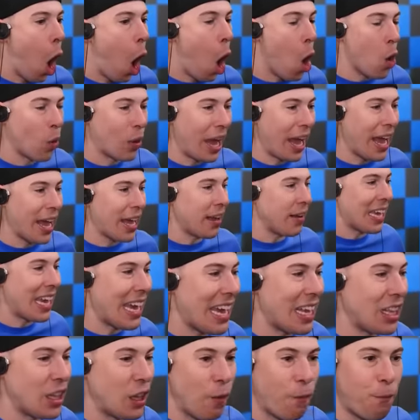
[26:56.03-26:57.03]
Okay,
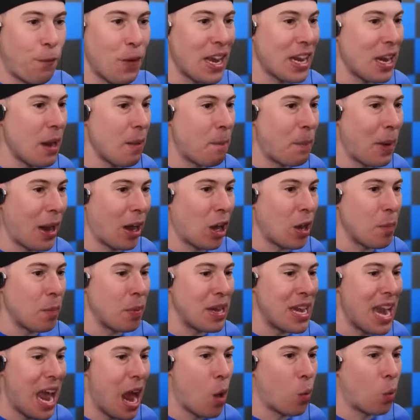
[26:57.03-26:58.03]
he defeated Barry,
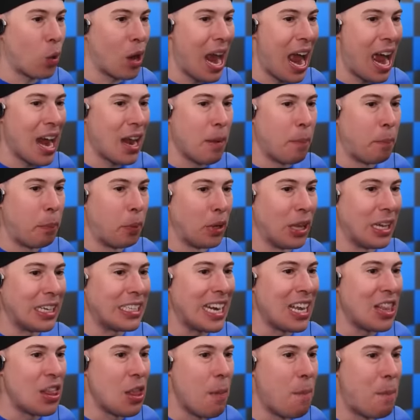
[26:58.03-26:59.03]
but now we're out of bullets,
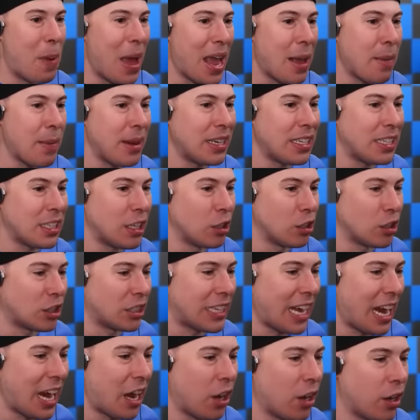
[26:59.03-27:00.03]
and the baby's still
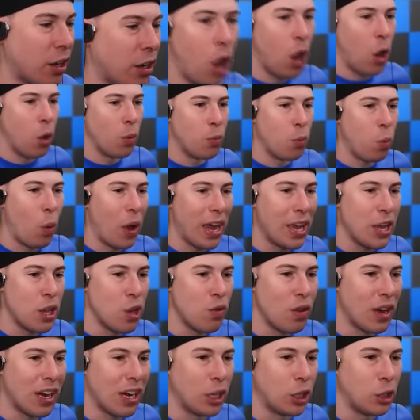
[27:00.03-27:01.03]
scared. Oh, White,
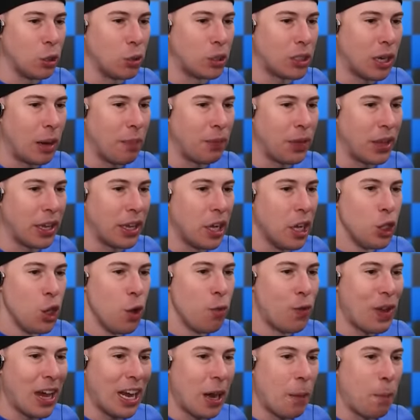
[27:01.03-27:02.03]
you gotta do something.
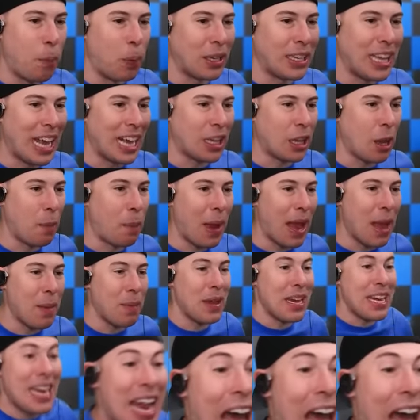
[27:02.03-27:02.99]
You've gotta protect the baby.